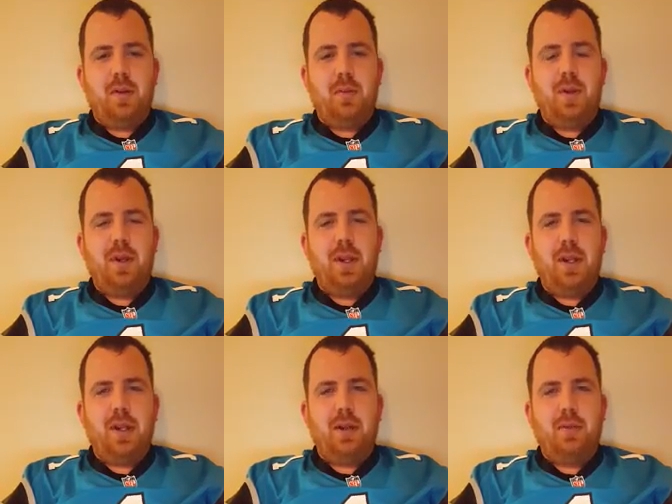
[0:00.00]
one day
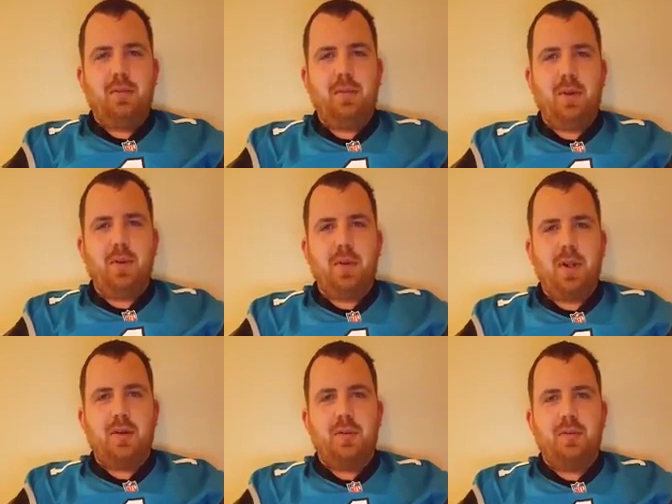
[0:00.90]
he goes
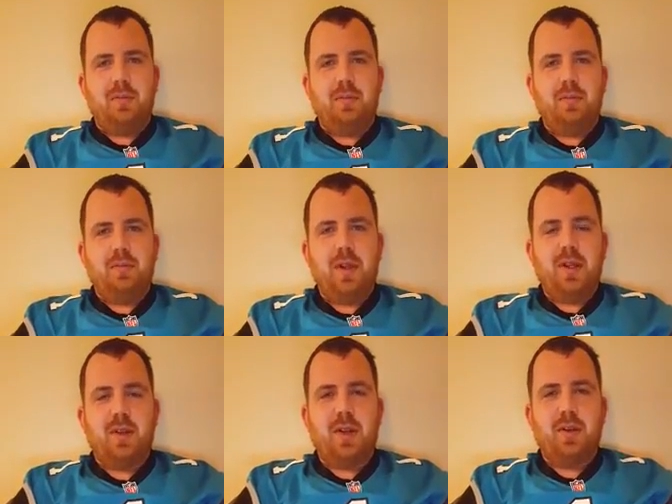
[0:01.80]
out and
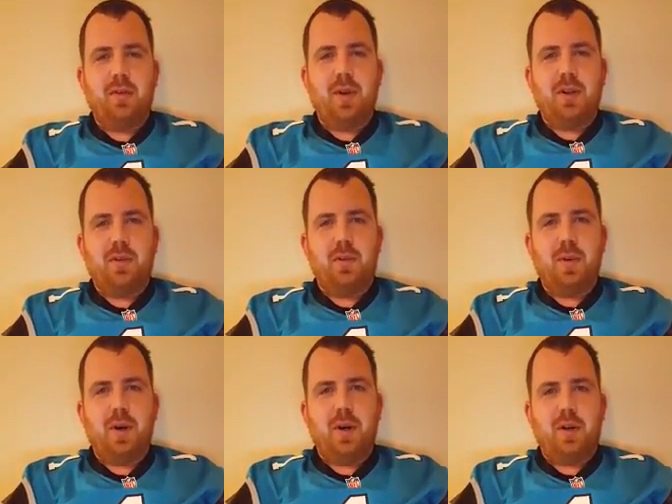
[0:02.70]
lays down to rest for a
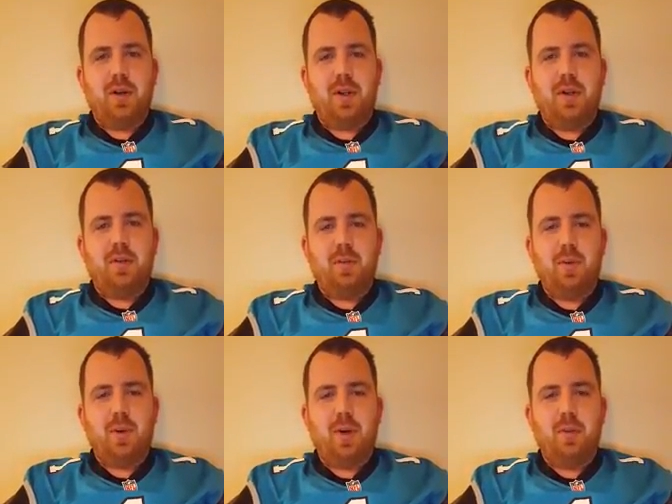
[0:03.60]
while and is
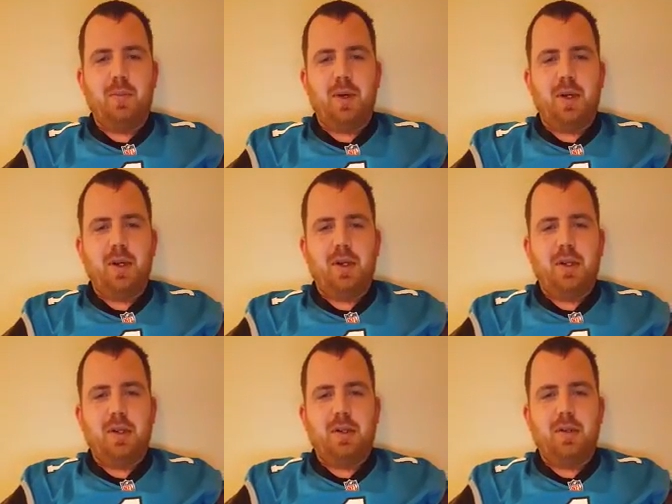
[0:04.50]
woken up by
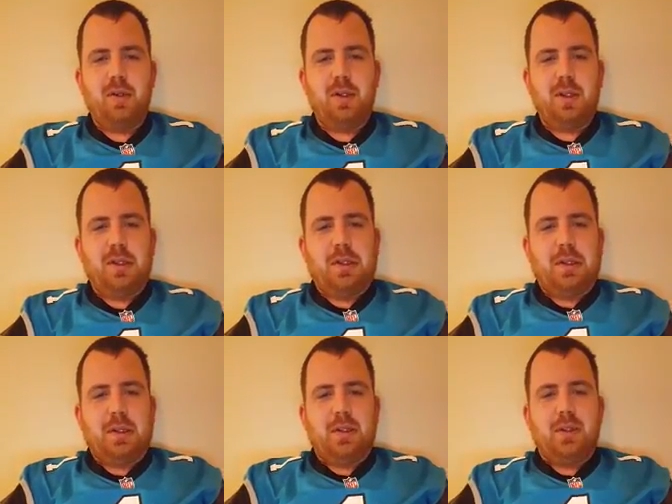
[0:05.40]
a
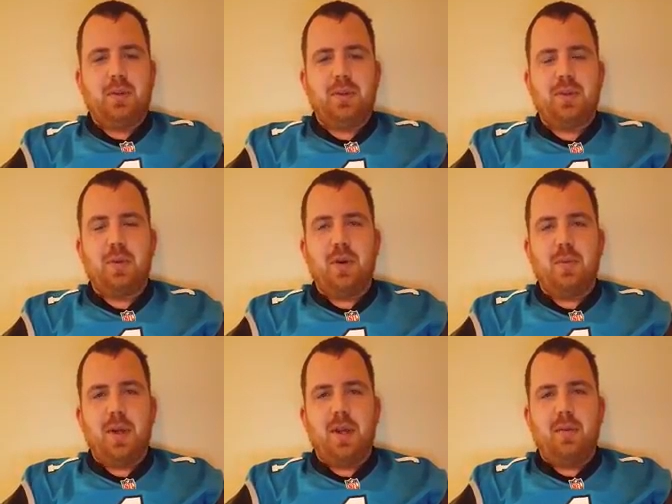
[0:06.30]
short, square
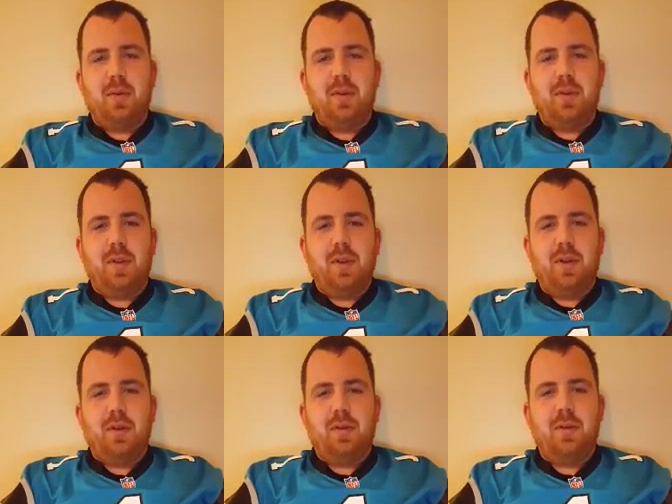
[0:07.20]
man with
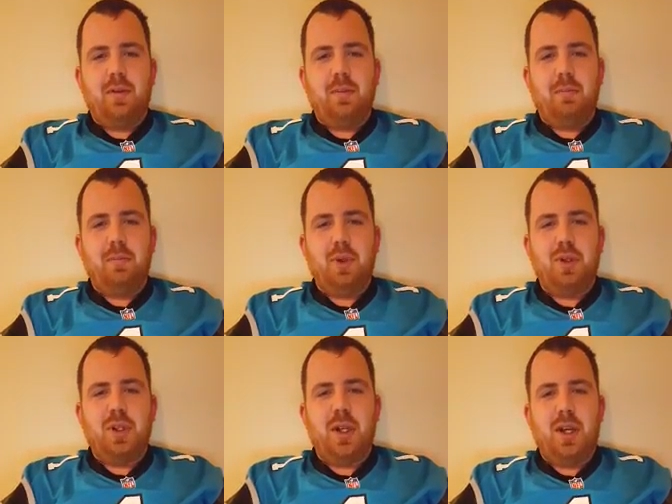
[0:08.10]

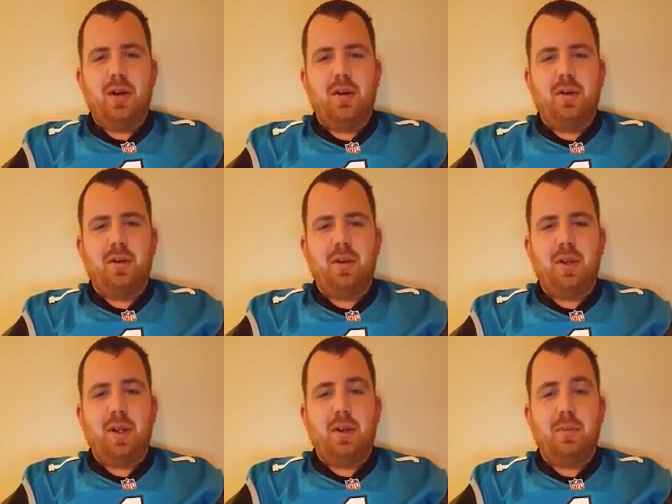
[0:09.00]
bushy hair
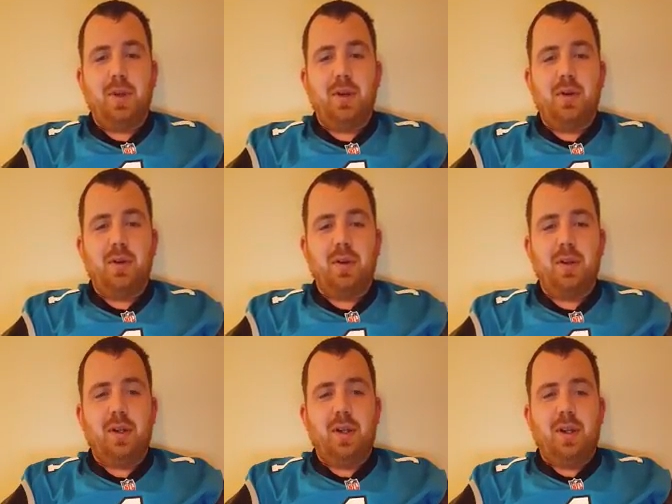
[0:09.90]
and a beard,
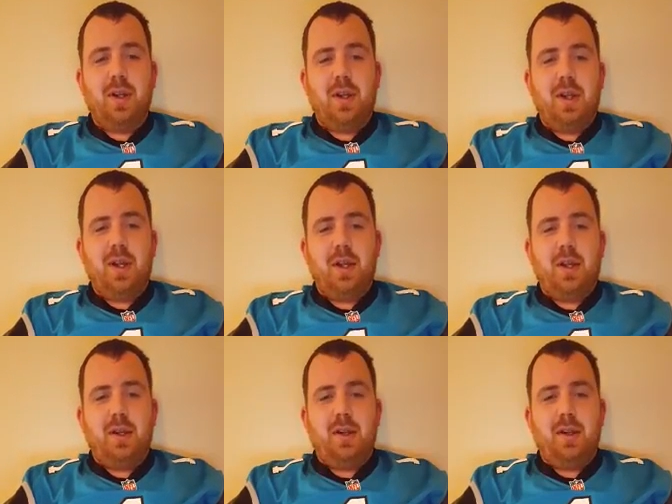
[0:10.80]

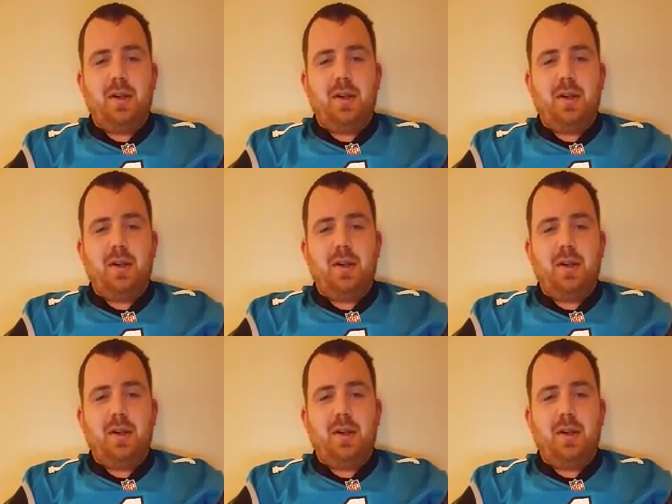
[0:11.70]
and